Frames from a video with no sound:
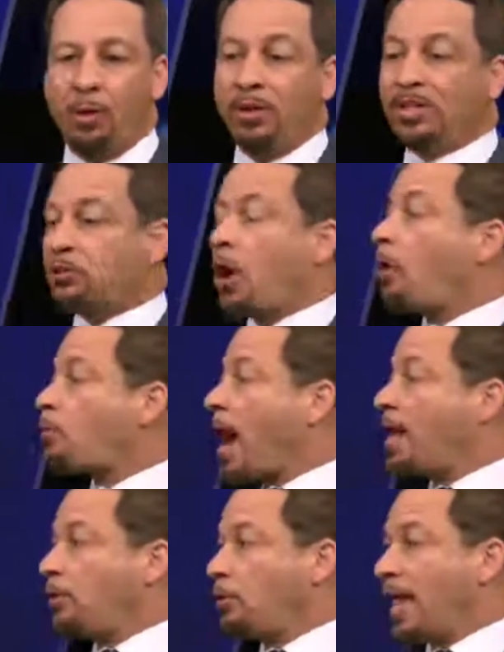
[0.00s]
We saw
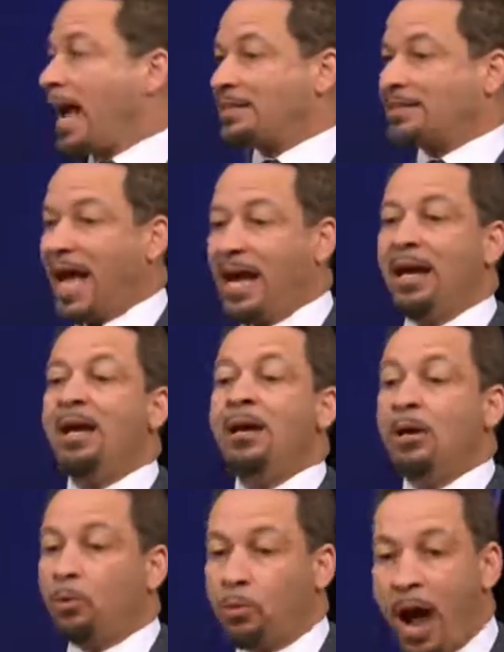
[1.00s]
Rondo last night.
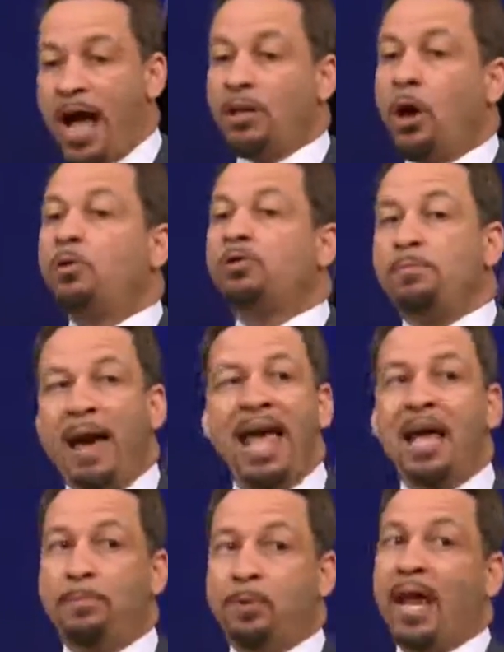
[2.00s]
Rondo's
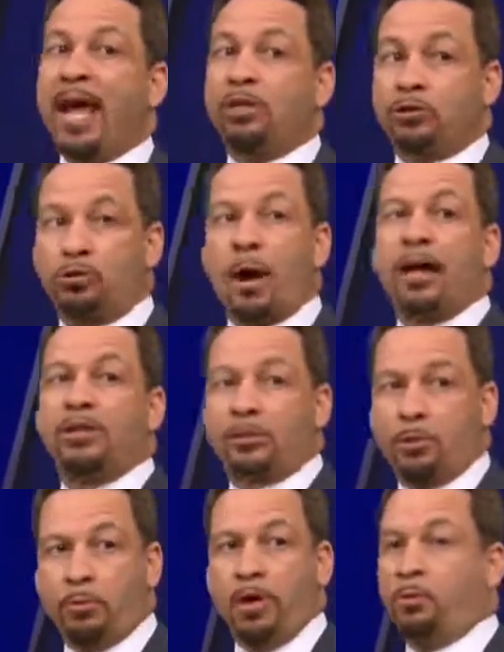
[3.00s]
made plays throughout his
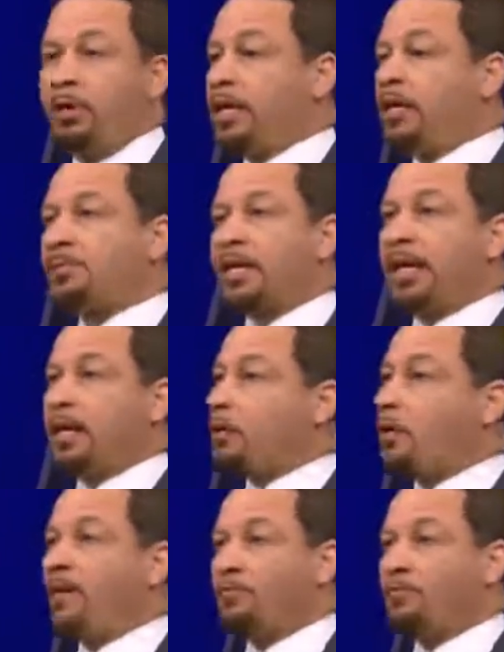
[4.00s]
career. We keep saying they don't have a